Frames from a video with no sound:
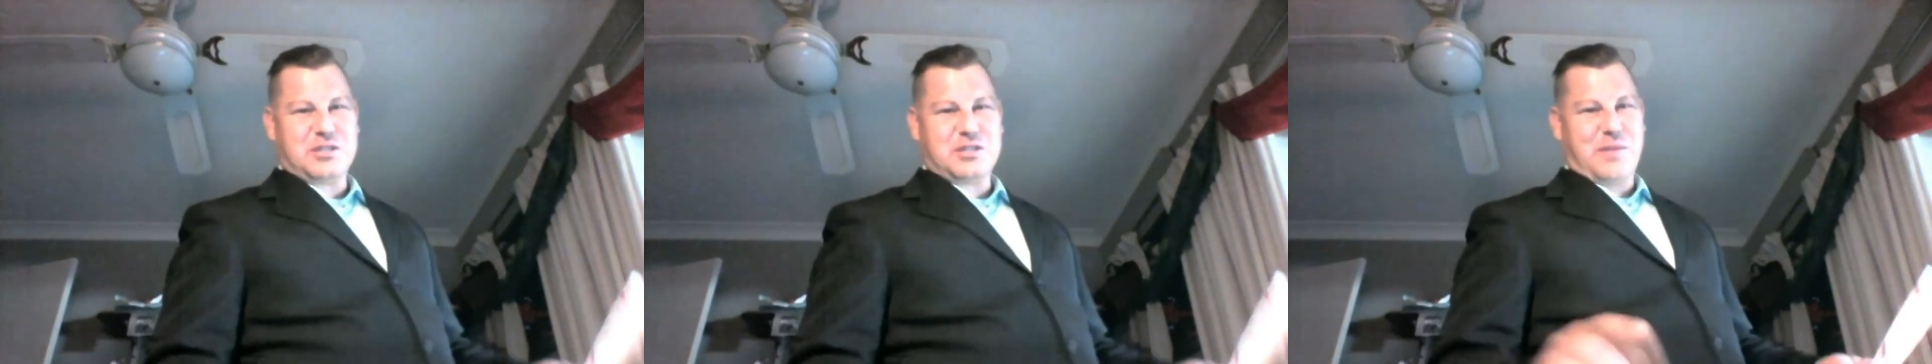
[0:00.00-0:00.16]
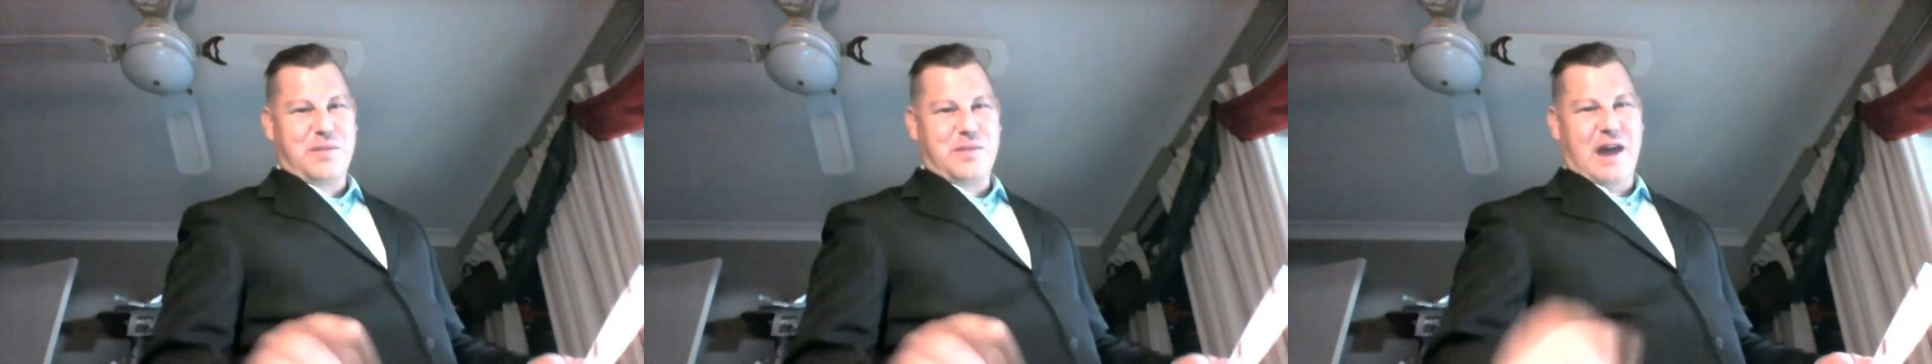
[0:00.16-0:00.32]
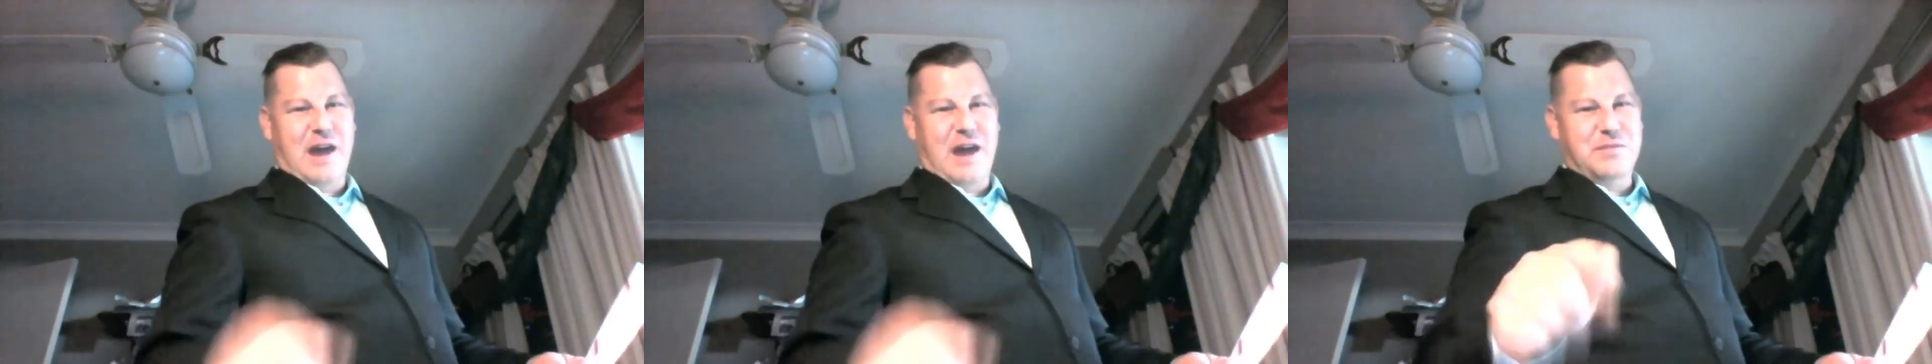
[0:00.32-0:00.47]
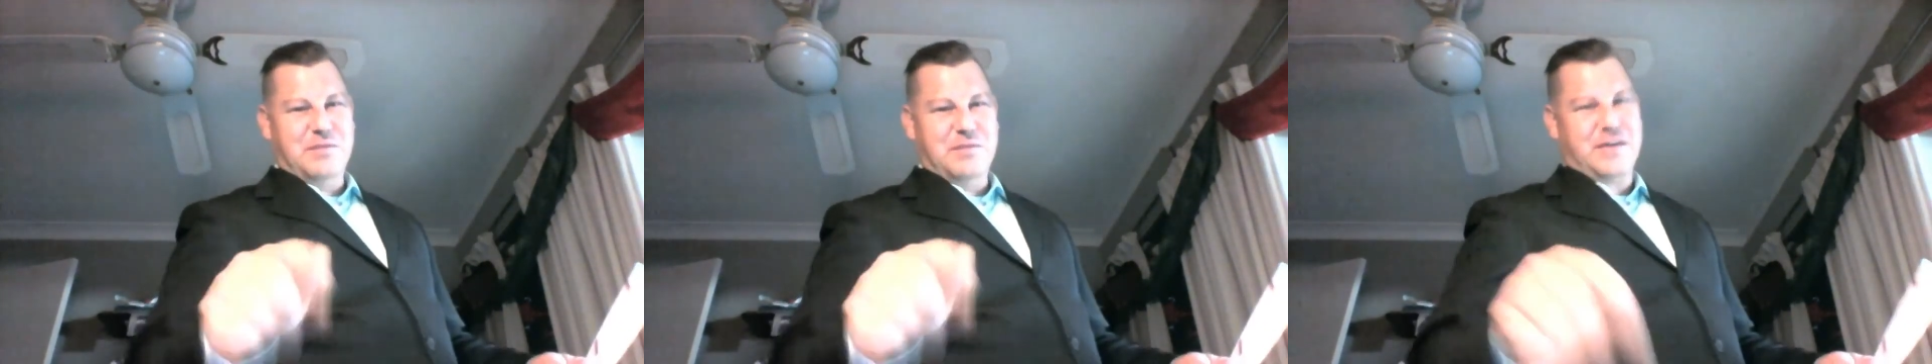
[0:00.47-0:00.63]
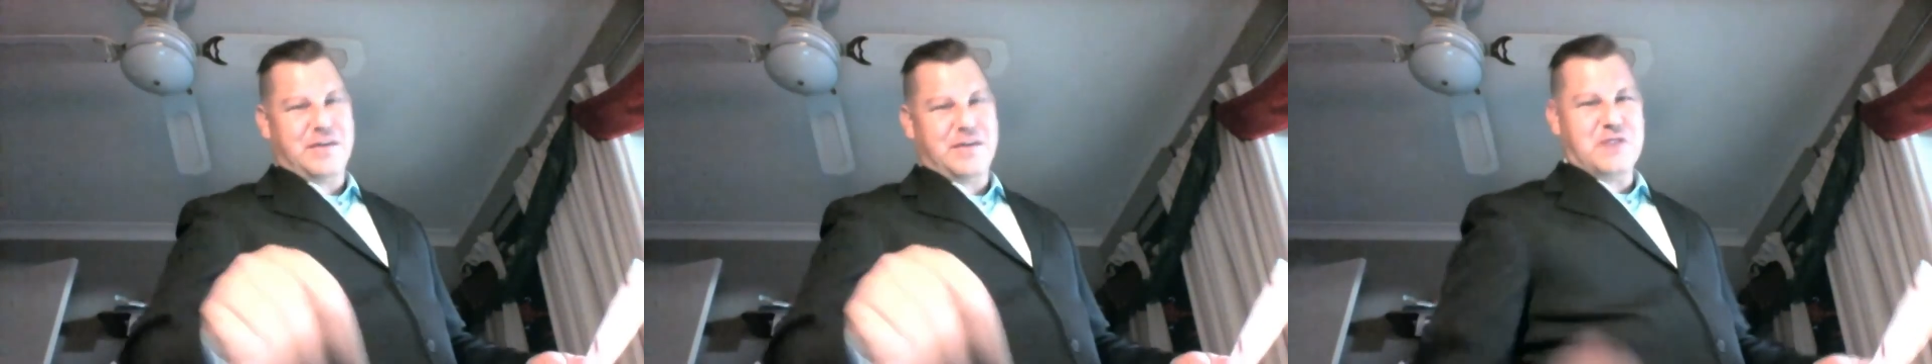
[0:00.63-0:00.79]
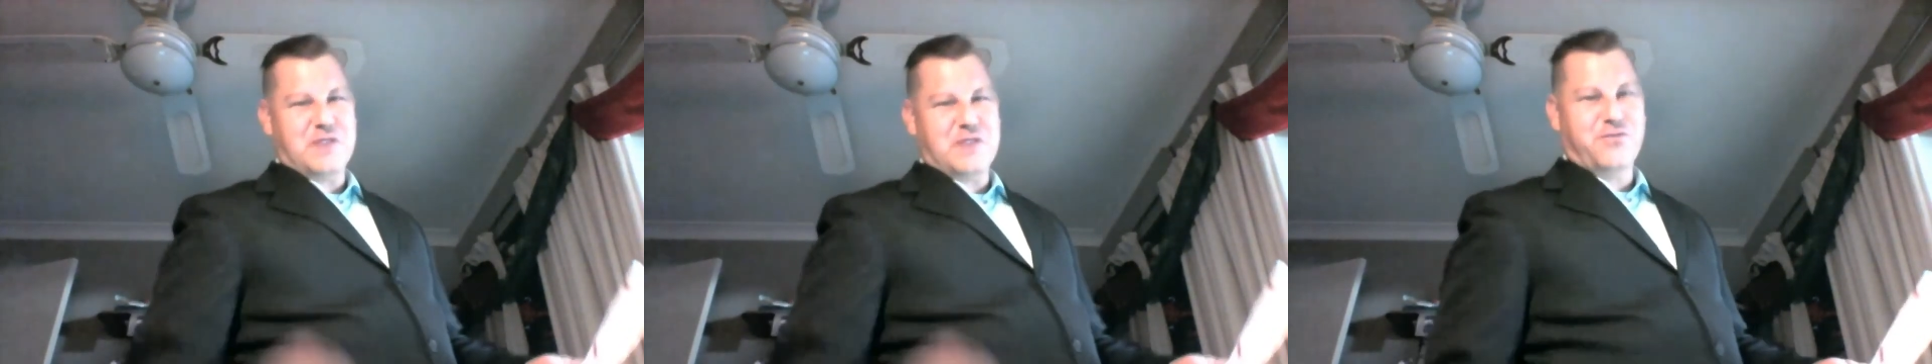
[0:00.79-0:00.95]
apartment
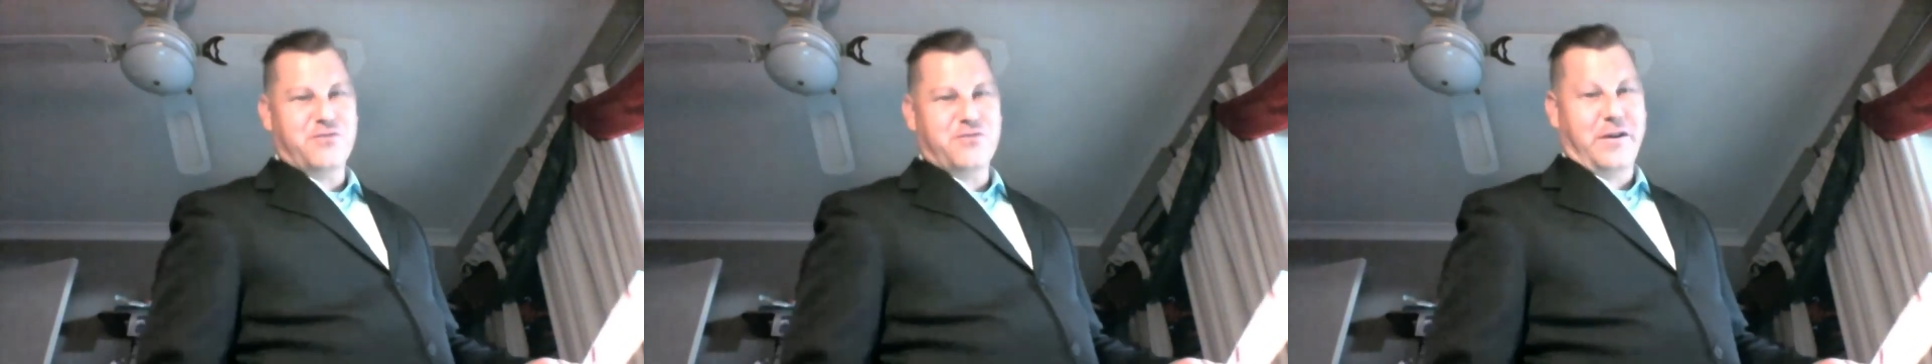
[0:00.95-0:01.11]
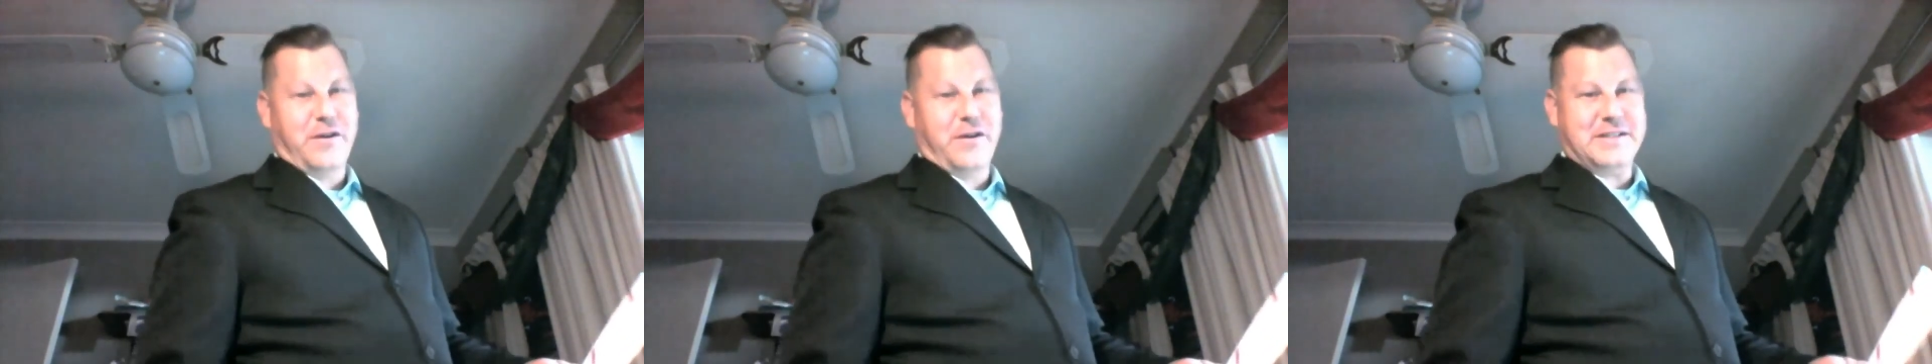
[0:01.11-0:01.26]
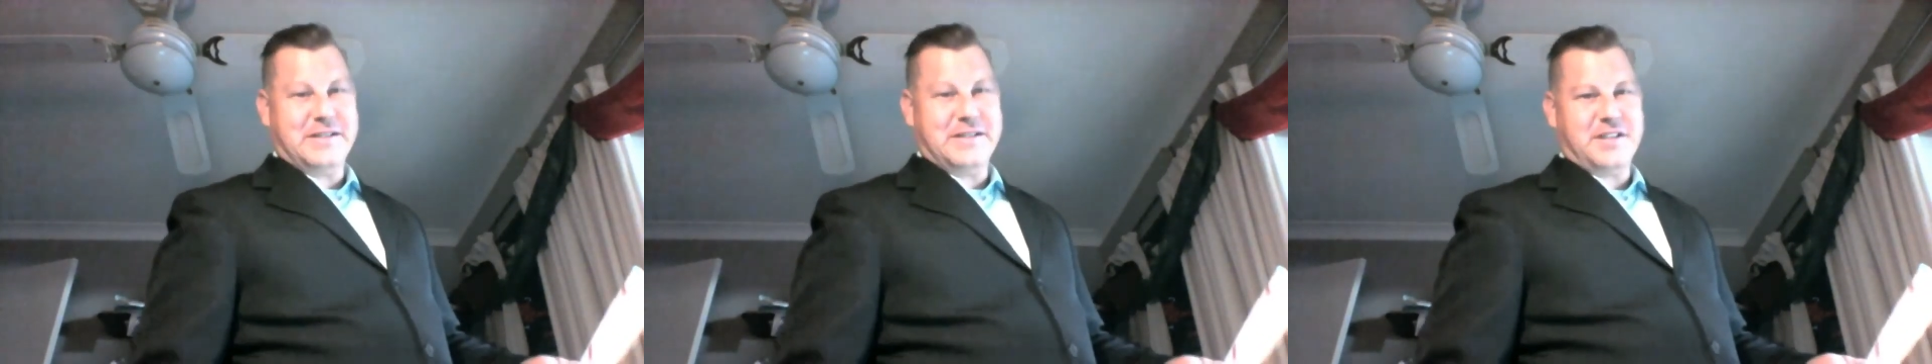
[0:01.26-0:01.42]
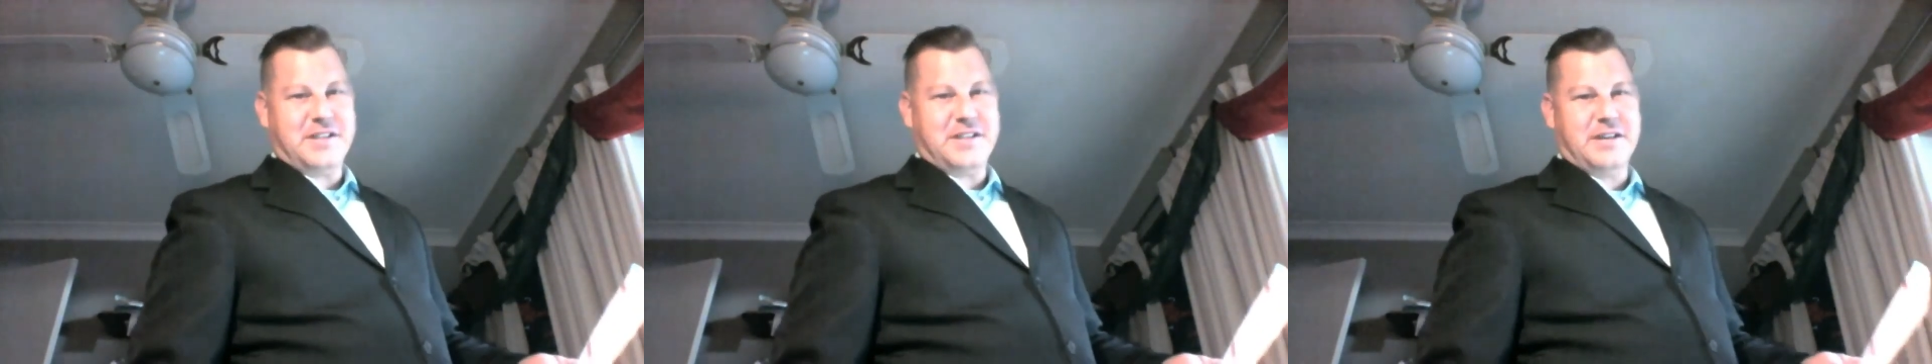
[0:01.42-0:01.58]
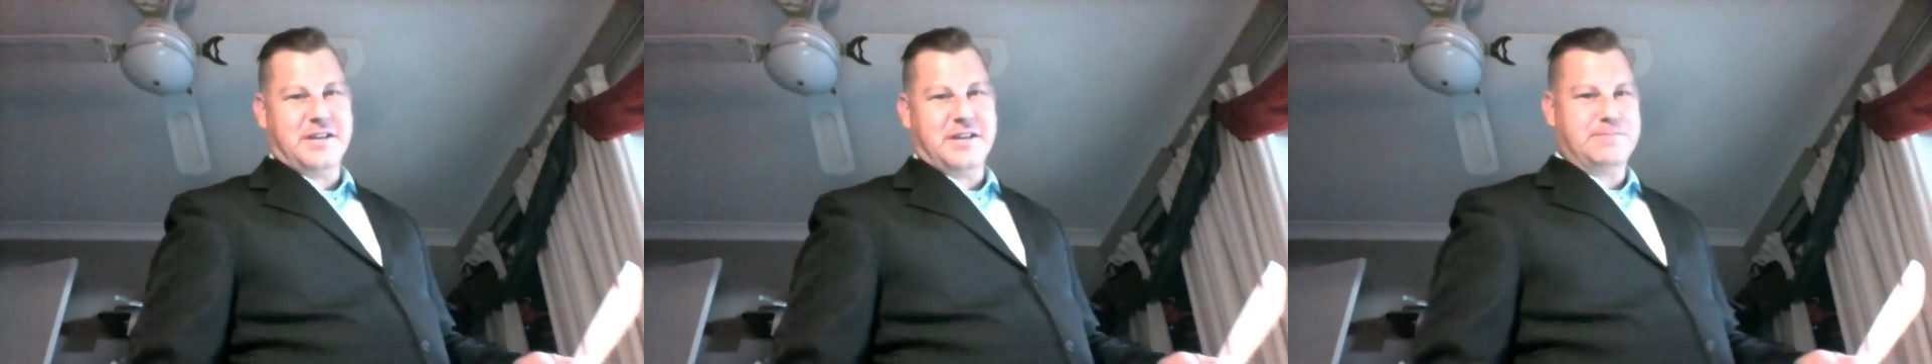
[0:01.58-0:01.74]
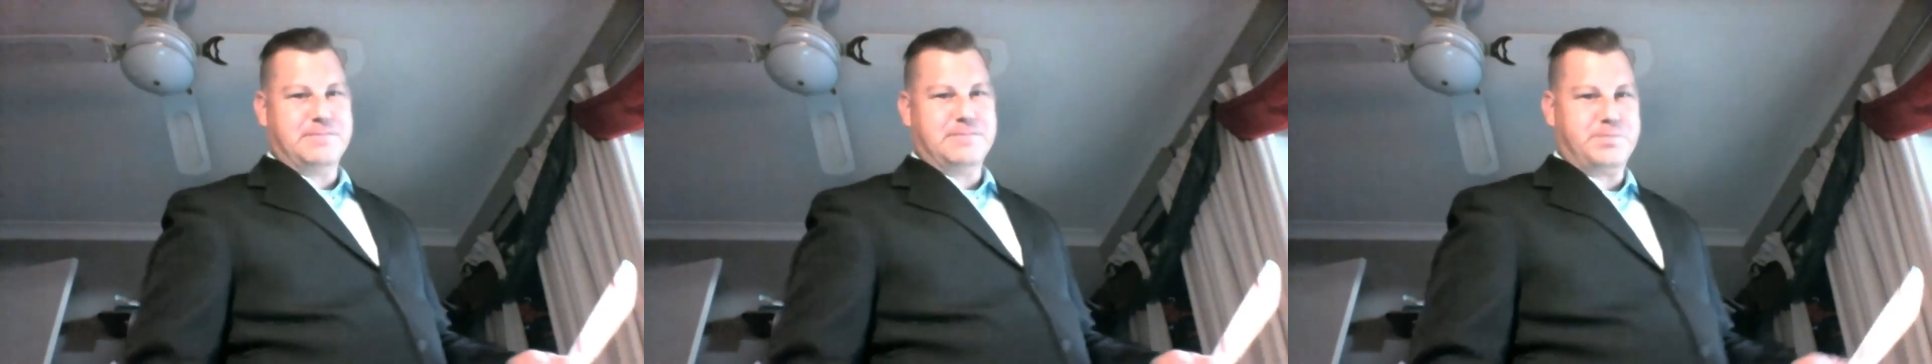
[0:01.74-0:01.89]
that you'll find here,